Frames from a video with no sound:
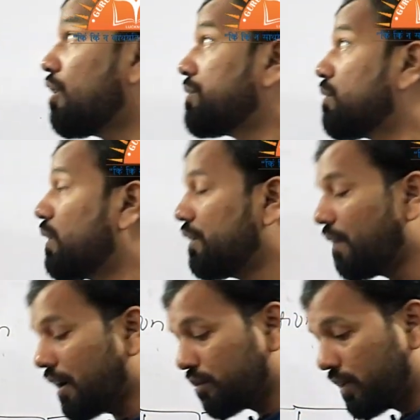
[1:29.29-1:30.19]
of the World
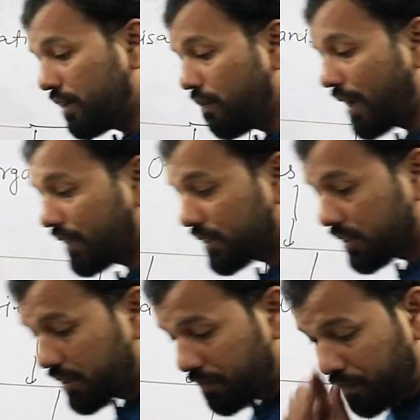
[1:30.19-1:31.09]
Bank? World Bank
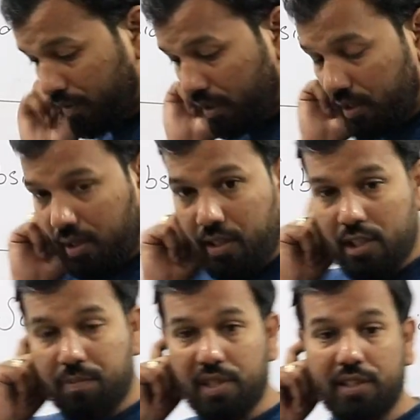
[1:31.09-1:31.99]

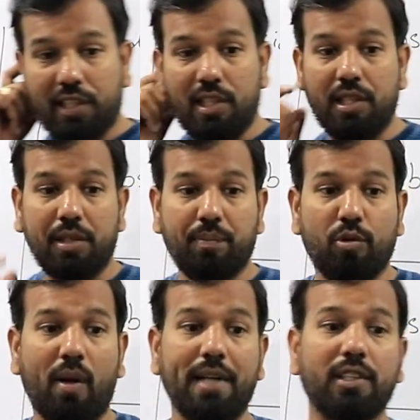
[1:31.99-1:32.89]
is basically
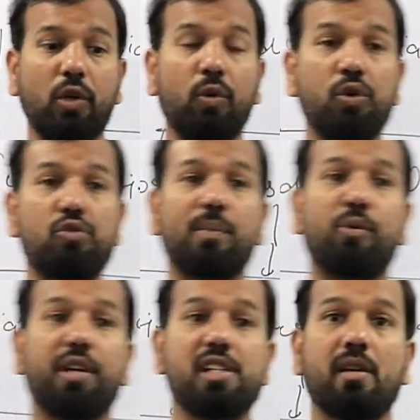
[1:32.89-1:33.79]
provide the loans to the
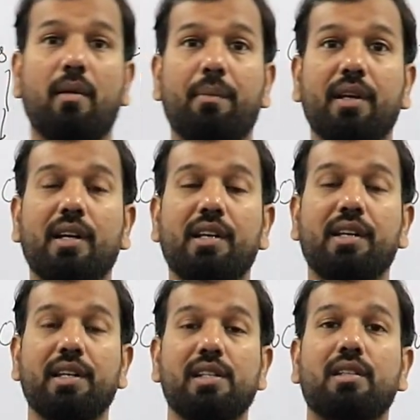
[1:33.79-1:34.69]
poorest developing
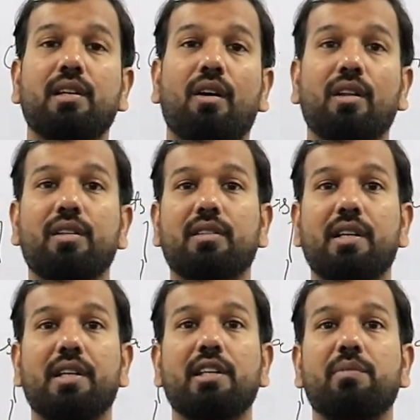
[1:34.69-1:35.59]
countries, all those
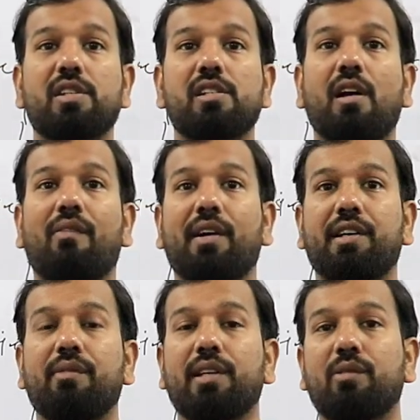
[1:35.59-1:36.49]
countries which is
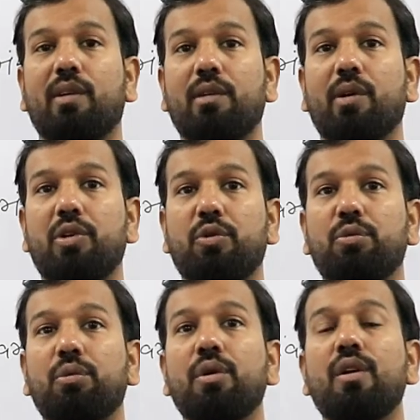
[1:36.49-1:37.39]
affected by the World War
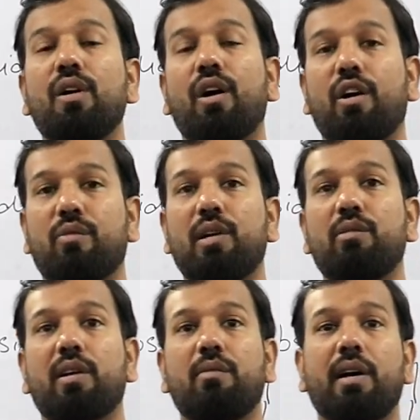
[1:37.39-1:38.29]
II or World
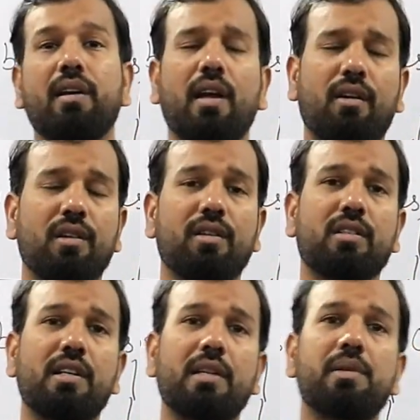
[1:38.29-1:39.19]
War I, and all those
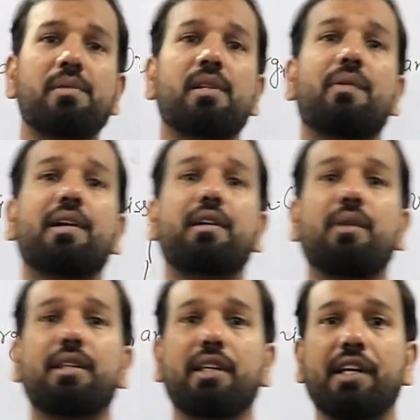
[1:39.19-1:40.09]
countries which was affected
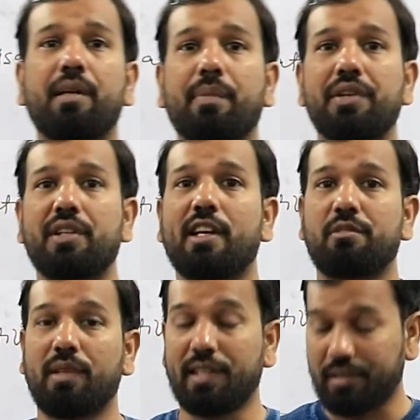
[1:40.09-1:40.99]
by the Great Depression
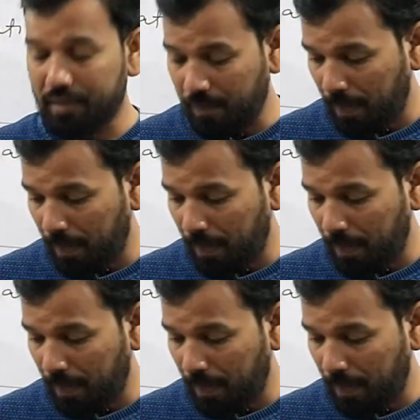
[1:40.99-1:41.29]
as well as.